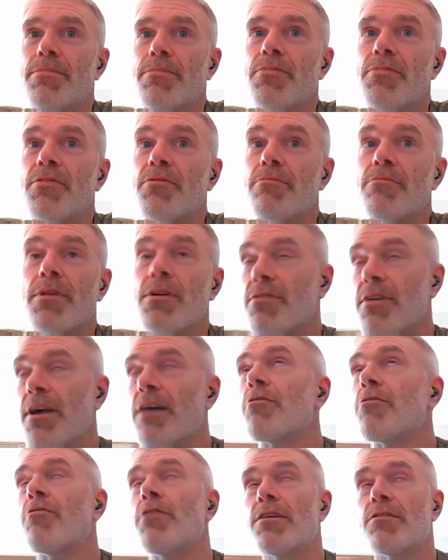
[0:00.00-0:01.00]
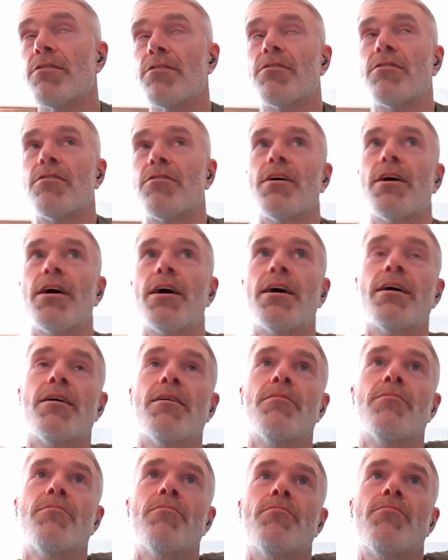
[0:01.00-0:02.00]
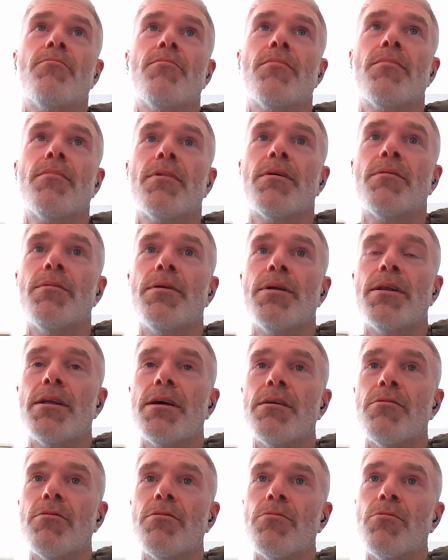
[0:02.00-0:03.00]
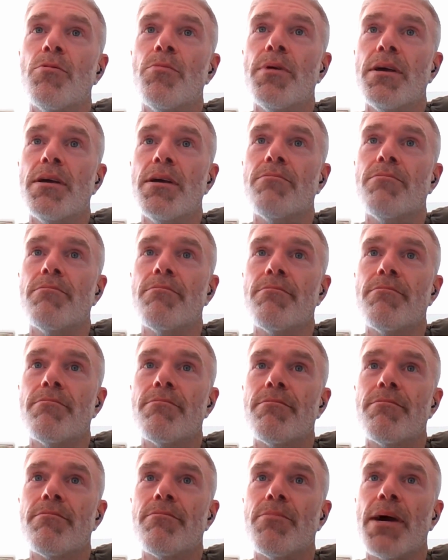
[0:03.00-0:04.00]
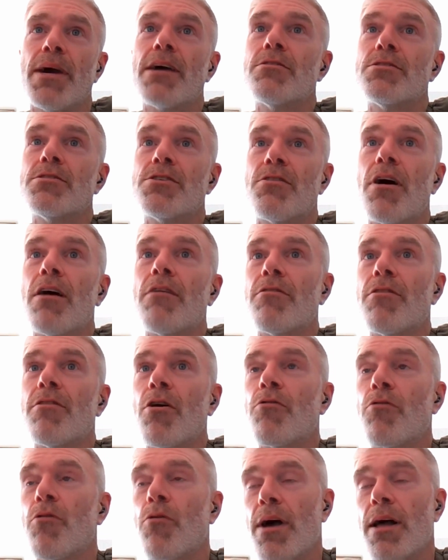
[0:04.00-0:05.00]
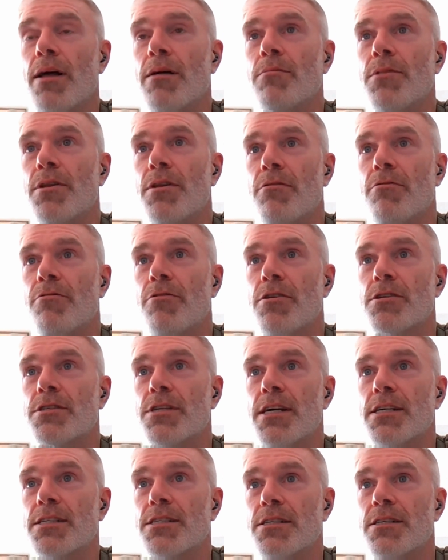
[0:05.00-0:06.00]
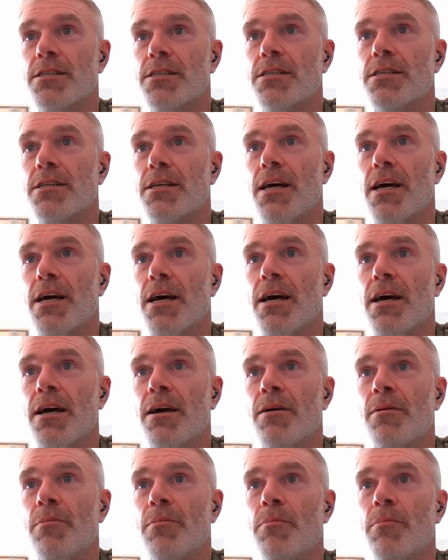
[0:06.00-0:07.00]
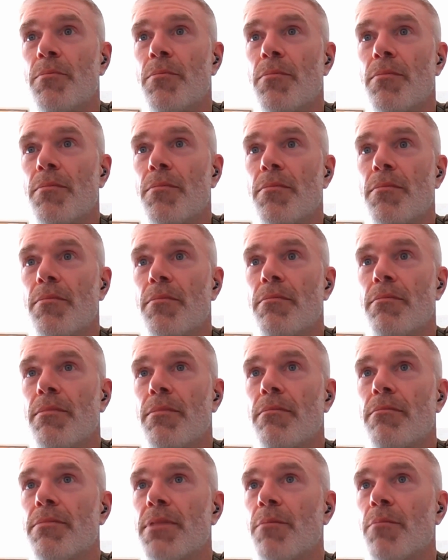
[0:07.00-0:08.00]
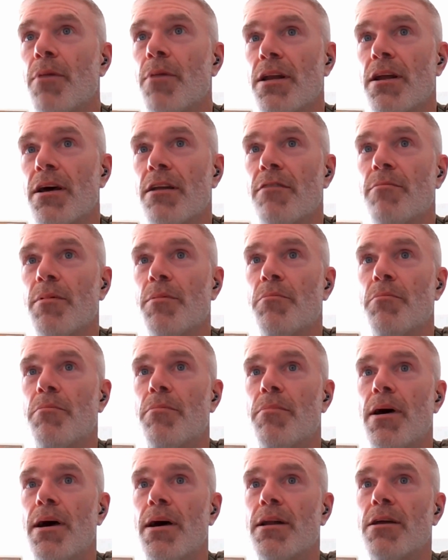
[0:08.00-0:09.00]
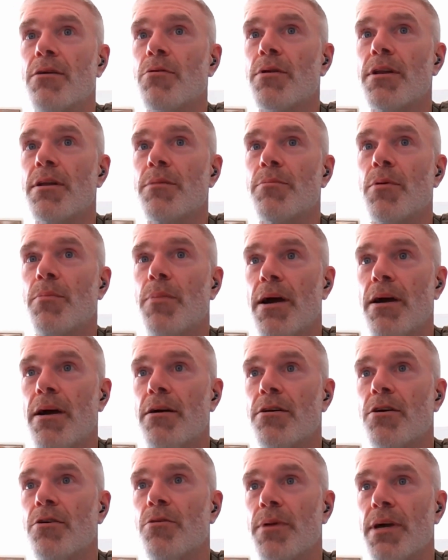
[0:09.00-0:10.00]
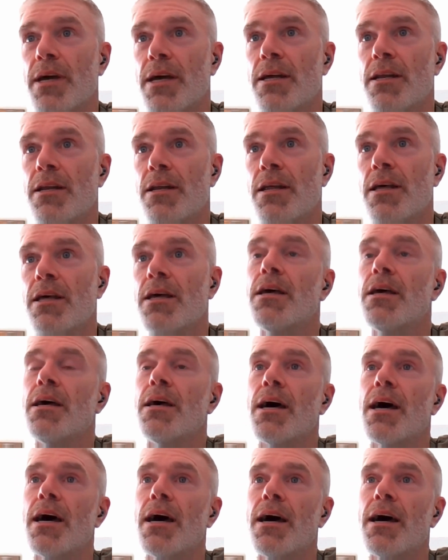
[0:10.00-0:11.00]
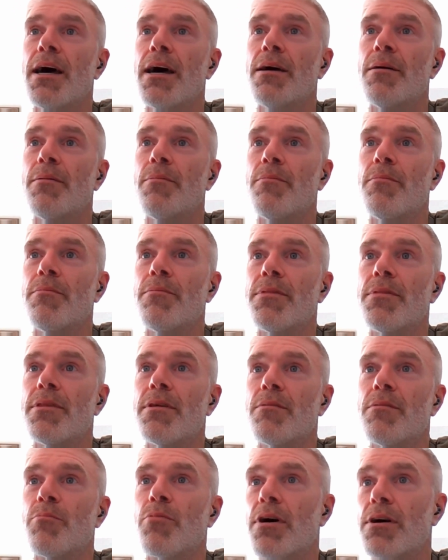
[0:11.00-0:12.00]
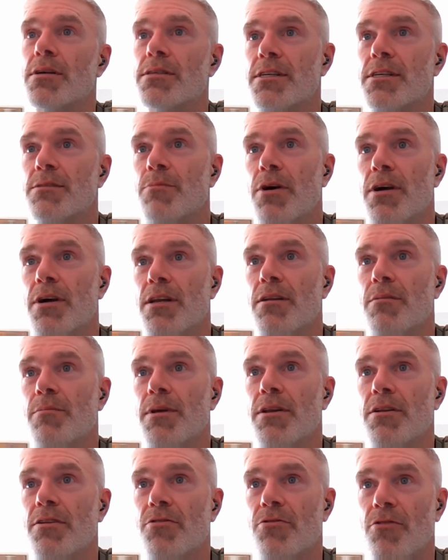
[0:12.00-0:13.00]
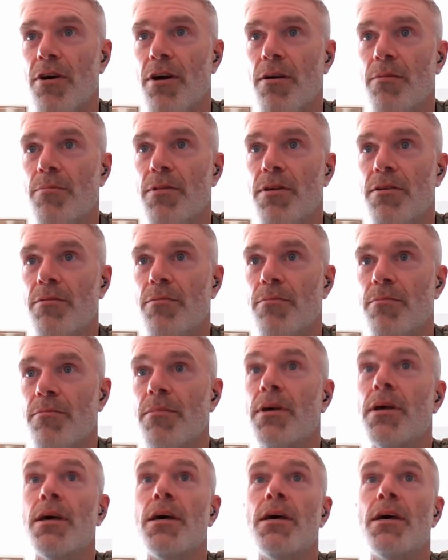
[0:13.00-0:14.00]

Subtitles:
for the several reasons. I mean, it would be parents are often overwhelmed in the first session. Um, they might not have been adequately prepared coming in. The process mightn't have been described to them.